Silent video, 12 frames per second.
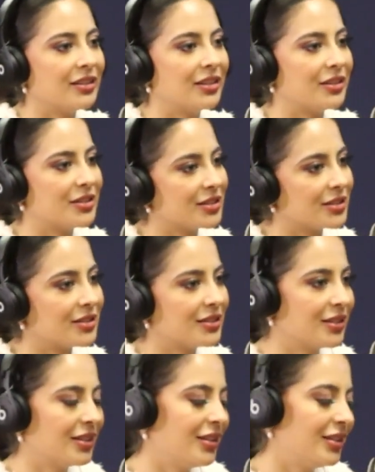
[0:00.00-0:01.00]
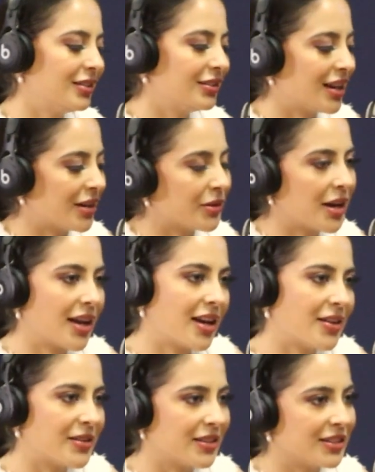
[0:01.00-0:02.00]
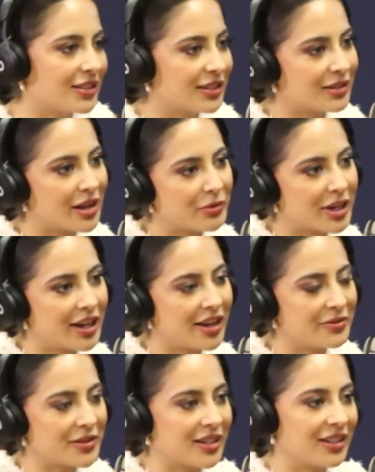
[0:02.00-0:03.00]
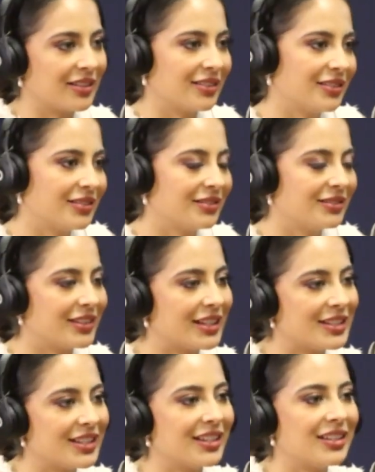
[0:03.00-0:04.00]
They're just, I work out and this is how my day went and that's